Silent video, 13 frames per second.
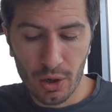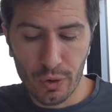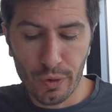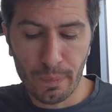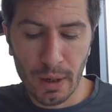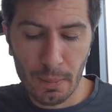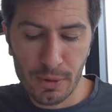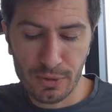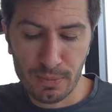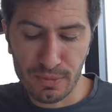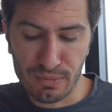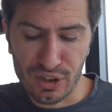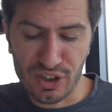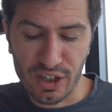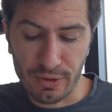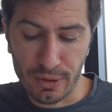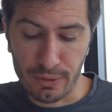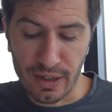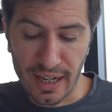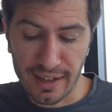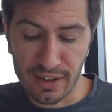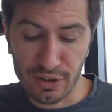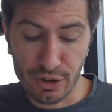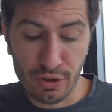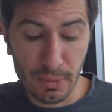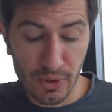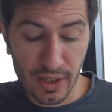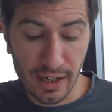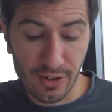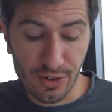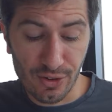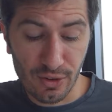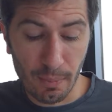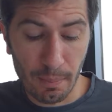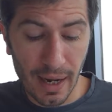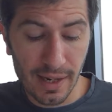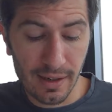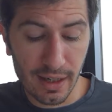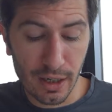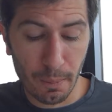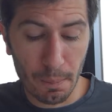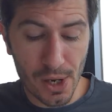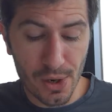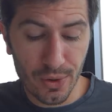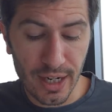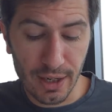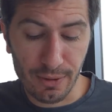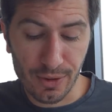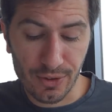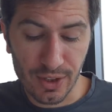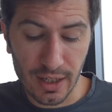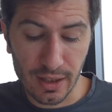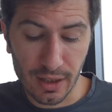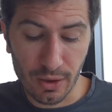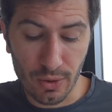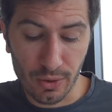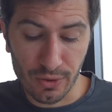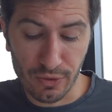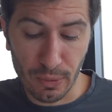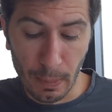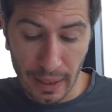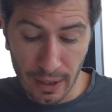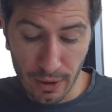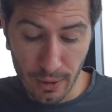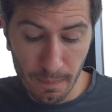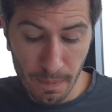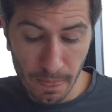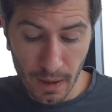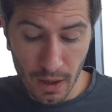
or publishing material relating to criminal cases pending appeal hearings in the Court of Appeal,